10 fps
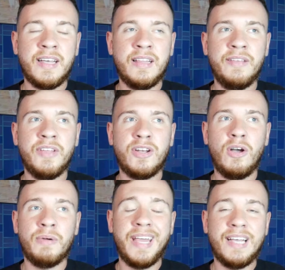that Cleveland
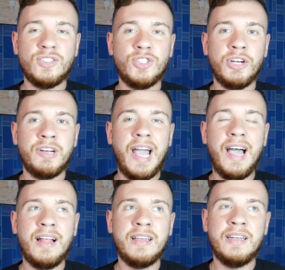already has Jared
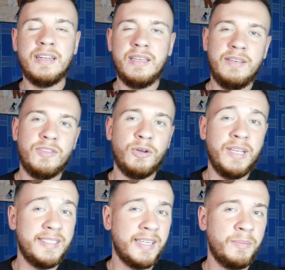Allen, even though
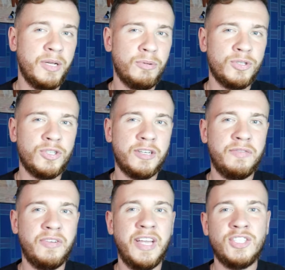he's gonna be a
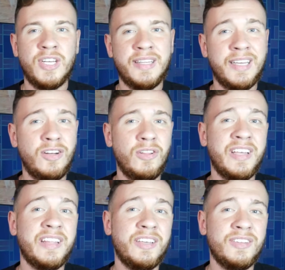restricted free agent. I think in all
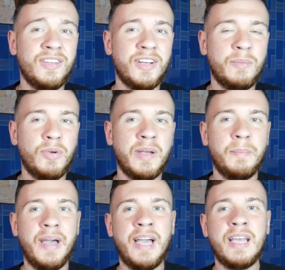likelihood they're gonna bring him
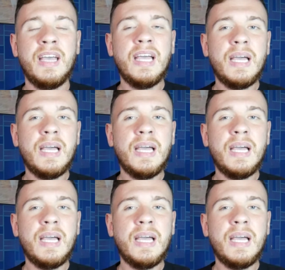back.